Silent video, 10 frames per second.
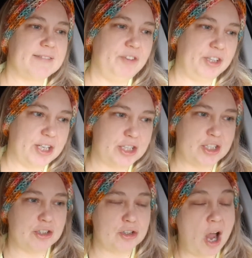footage
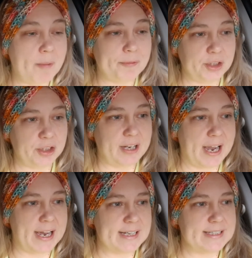to drop for you
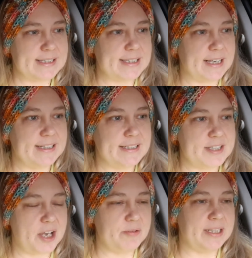guys, and
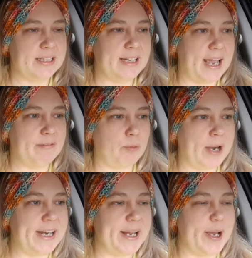so then I
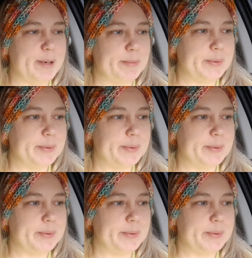ran up